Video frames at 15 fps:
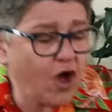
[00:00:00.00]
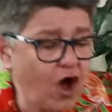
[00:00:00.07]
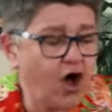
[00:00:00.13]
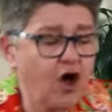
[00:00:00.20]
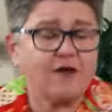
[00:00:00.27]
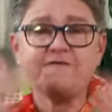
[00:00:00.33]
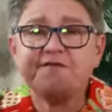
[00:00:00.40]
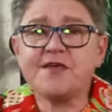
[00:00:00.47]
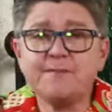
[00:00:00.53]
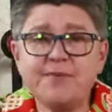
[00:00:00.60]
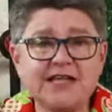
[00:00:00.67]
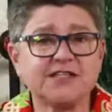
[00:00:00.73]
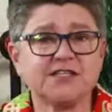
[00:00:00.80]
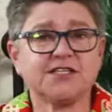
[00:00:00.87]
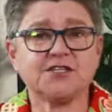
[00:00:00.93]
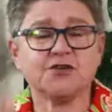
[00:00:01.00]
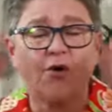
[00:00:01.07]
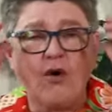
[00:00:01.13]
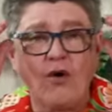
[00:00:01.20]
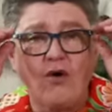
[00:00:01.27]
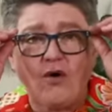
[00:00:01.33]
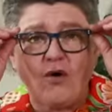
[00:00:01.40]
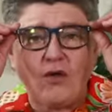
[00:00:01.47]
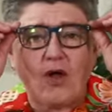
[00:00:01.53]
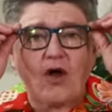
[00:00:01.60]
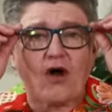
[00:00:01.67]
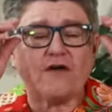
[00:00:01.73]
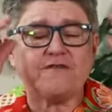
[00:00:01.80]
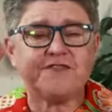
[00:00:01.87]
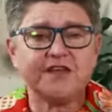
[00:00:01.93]
of the bits, all
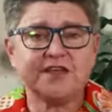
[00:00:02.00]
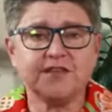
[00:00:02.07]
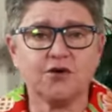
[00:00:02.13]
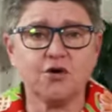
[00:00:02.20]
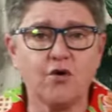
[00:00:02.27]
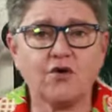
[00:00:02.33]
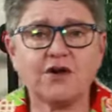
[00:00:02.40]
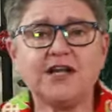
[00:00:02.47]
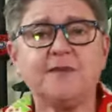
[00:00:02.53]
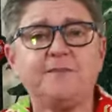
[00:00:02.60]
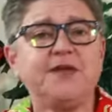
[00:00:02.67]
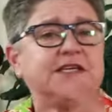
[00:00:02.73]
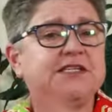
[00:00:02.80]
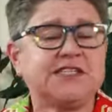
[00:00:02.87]
of the lawn clippings